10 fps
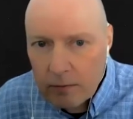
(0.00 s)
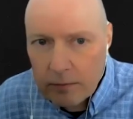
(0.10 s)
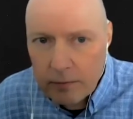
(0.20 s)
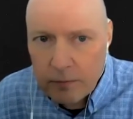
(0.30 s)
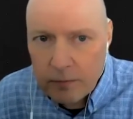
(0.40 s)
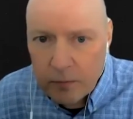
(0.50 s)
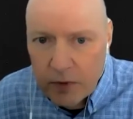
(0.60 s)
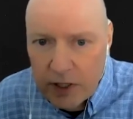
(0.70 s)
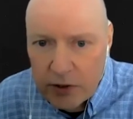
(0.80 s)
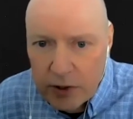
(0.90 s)

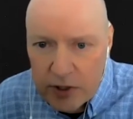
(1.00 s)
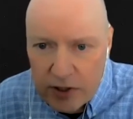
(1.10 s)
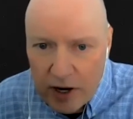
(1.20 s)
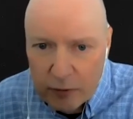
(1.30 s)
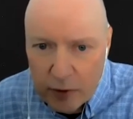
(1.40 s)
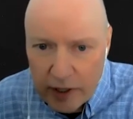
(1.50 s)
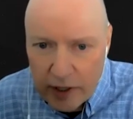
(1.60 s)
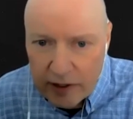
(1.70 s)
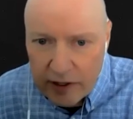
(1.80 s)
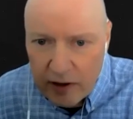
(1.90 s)
In terms of software, I
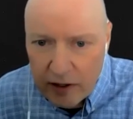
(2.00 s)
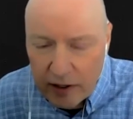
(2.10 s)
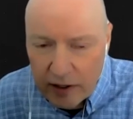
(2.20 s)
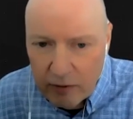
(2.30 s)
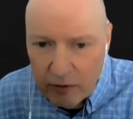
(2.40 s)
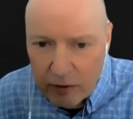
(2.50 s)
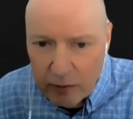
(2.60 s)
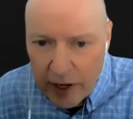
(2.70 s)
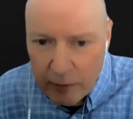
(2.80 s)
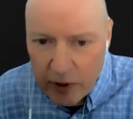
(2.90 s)
think I
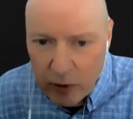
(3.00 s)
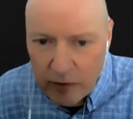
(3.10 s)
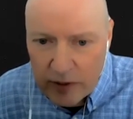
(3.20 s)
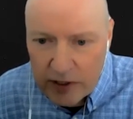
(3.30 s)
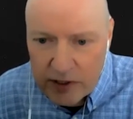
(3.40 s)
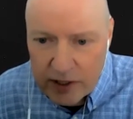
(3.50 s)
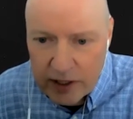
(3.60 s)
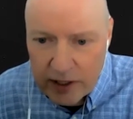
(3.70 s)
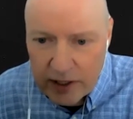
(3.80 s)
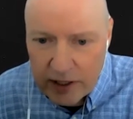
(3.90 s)
went over this
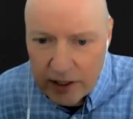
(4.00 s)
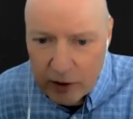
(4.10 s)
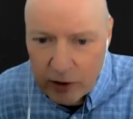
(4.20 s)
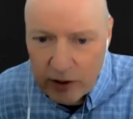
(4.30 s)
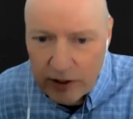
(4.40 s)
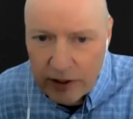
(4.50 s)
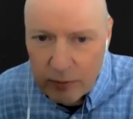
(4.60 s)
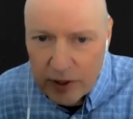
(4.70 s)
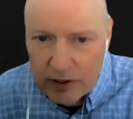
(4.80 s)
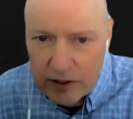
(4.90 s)
earlier,
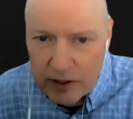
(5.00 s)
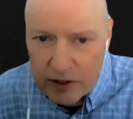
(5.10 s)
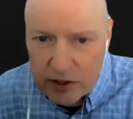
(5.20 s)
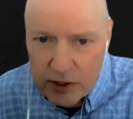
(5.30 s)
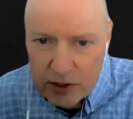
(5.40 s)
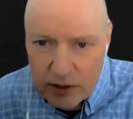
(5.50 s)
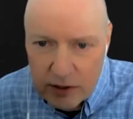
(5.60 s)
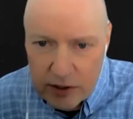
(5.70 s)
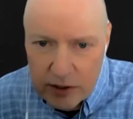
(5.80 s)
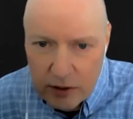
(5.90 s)
but just to
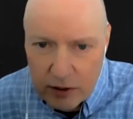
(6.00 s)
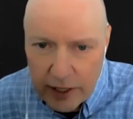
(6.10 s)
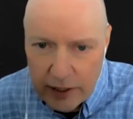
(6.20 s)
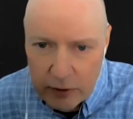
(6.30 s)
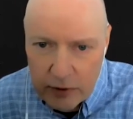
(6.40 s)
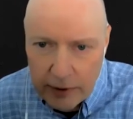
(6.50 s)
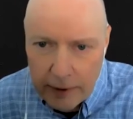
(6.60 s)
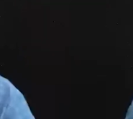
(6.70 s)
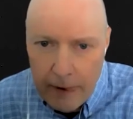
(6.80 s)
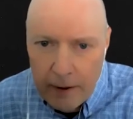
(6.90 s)
lay it out
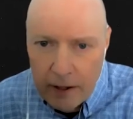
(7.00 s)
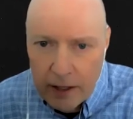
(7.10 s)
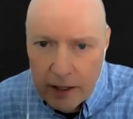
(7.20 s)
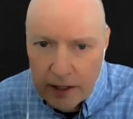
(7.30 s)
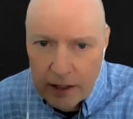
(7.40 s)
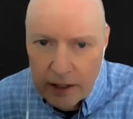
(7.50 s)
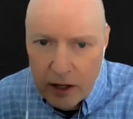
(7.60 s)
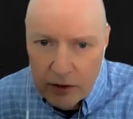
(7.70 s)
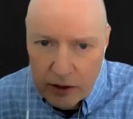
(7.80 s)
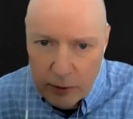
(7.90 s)
there,
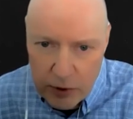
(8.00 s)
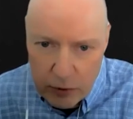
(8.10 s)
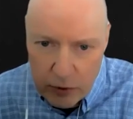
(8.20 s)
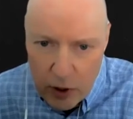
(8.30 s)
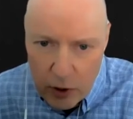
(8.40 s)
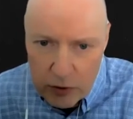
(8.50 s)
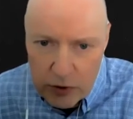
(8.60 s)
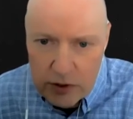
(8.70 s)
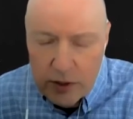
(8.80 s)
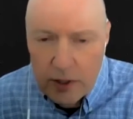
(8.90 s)
on the compute
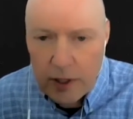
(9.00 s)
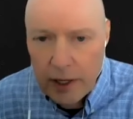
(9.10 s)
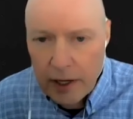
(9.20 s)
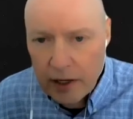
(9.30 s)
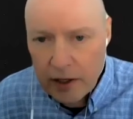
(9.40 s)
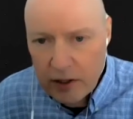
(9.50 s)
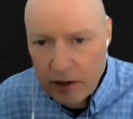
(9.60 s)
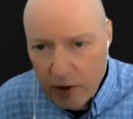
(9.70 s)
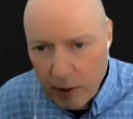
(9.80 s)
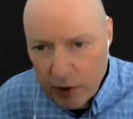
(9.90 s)
nodes, you have
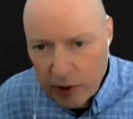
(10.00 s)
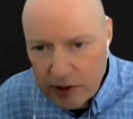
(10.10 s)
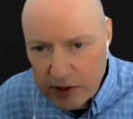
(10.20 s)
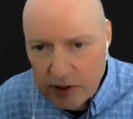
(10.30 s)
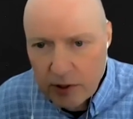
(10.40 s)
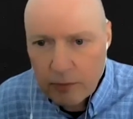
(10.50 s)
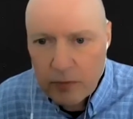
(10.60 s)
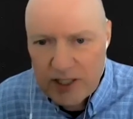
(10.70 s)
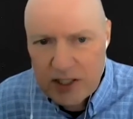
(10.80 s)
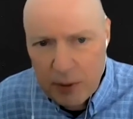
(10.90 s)
the operating system.
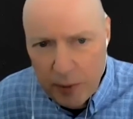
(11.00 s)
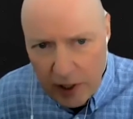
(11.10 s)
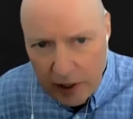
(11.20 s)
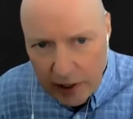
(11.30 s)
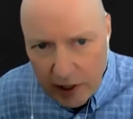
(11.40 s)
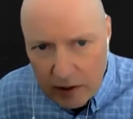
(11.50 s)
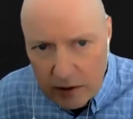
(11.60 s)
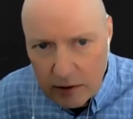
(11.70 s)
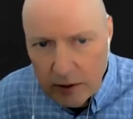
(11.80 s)
It's typically Linux.